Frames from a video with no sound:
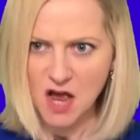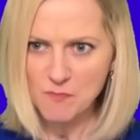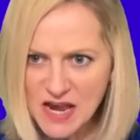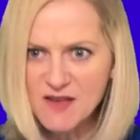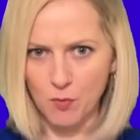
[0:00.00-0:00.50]

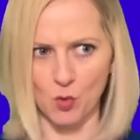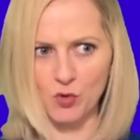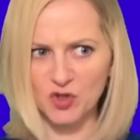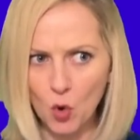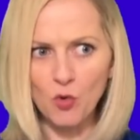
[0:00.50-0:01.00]
People
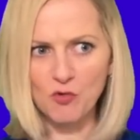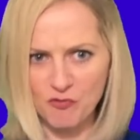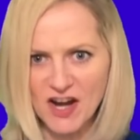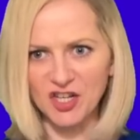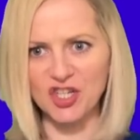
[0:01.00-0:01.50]
saw the
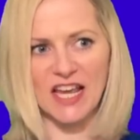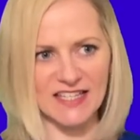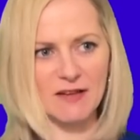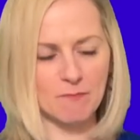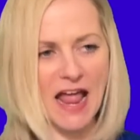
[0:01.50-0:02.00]
rich
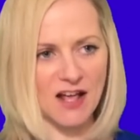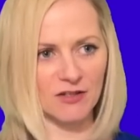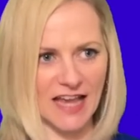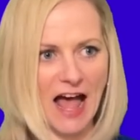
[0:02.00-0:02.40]
getting bailed